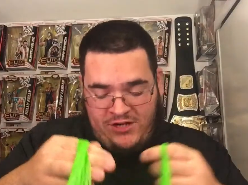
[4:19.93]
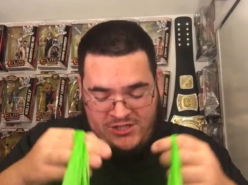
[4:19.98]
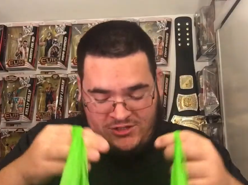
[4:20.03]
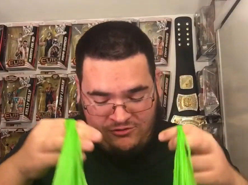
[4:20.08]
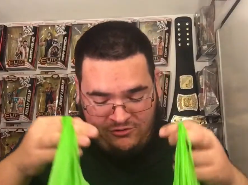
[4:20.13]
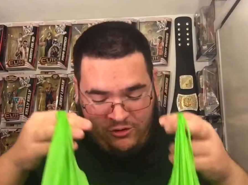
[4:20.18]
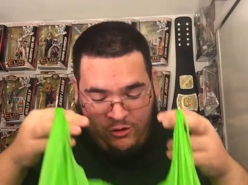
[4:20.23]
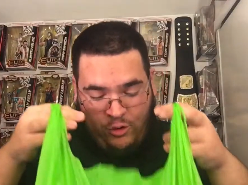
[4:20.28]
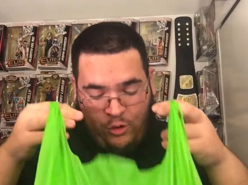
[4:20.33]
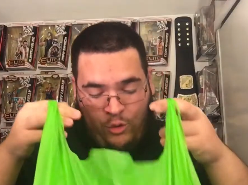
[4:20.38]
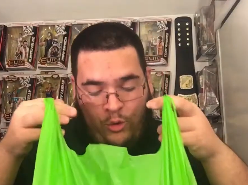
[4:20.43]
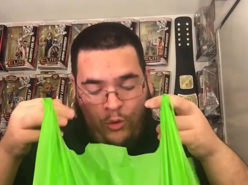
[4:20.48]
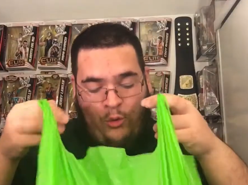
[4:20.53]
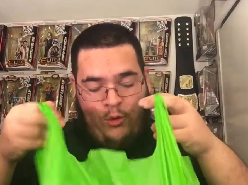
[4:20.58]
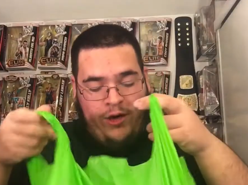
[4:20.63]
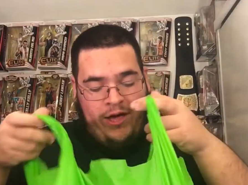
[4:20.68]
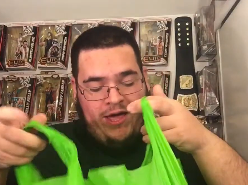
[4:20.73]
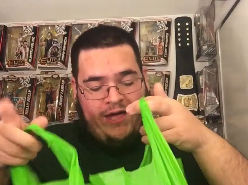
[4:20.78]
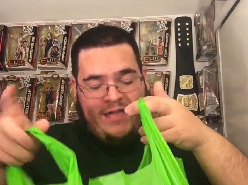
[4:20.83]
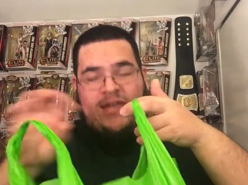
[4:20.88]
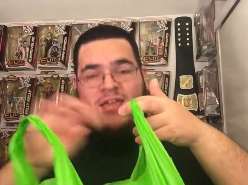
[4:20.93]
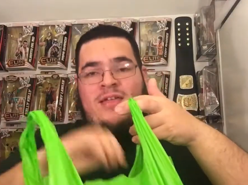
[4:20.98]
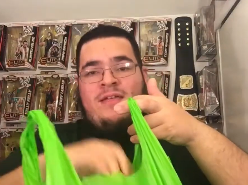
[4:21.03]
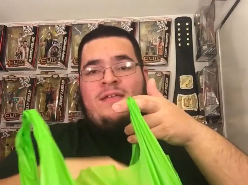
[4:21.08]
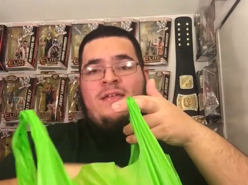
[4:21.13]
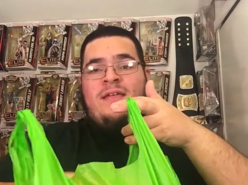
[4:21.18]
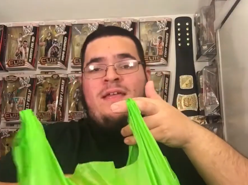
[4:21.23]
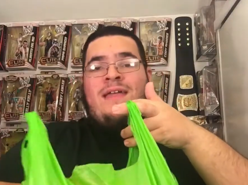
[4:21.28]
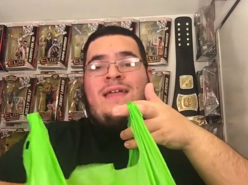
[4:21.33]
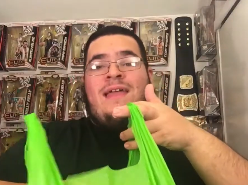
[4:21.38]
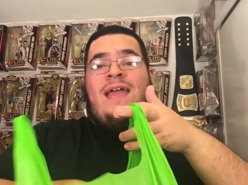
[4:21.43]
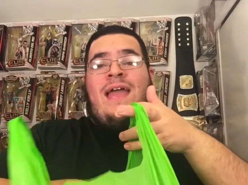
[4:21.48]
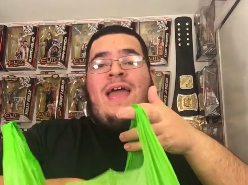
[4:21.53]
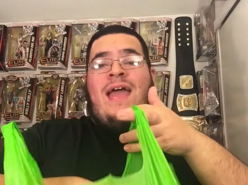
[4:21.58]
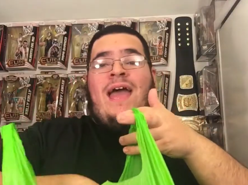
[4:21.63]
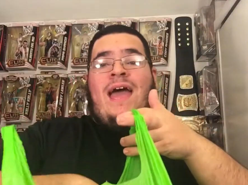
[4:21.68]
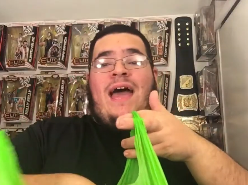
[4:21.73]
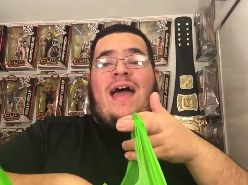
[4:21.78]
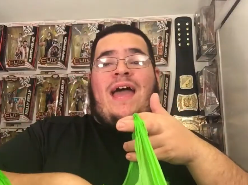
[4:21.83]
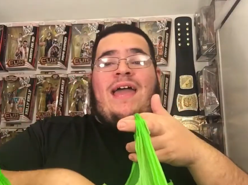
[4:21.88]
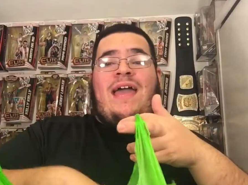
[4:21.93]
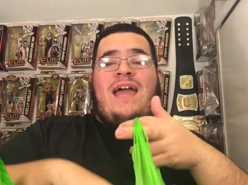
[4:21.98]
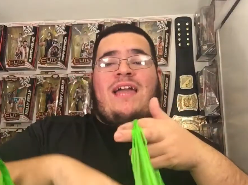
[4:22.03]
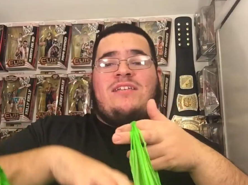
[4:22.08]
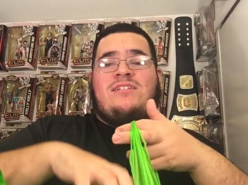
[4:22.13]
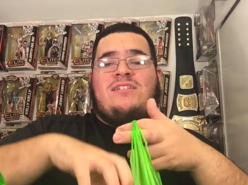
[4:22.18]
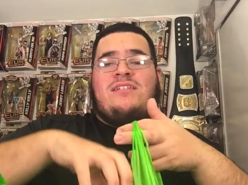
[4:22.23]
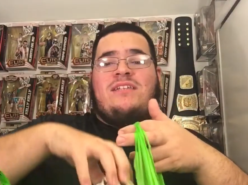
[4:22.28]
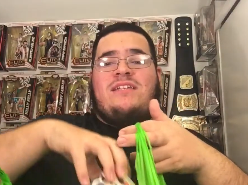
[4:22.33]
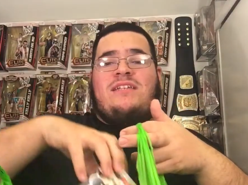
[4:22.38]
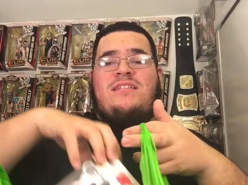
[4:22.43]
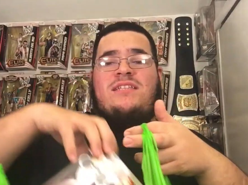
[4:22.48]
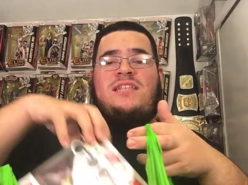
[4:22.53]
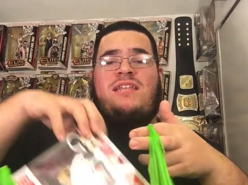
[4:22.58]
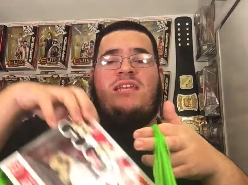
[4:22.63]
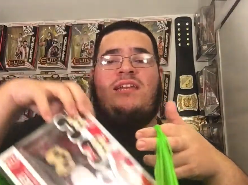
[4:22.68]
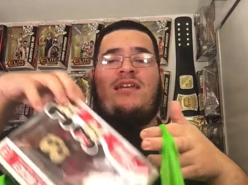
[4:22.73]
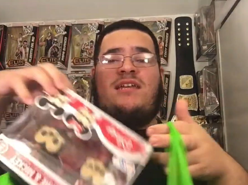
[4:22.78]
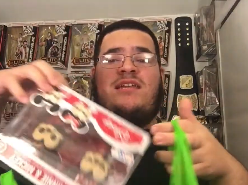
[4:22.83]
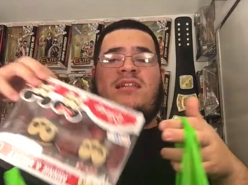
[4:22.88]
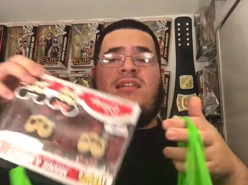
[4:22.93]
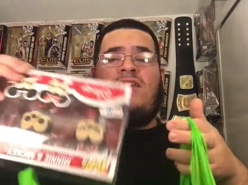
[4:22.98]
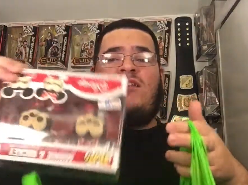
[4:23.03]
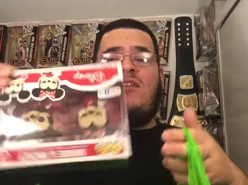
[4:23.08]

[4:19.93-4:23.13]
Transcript: Us real quick. I actually did,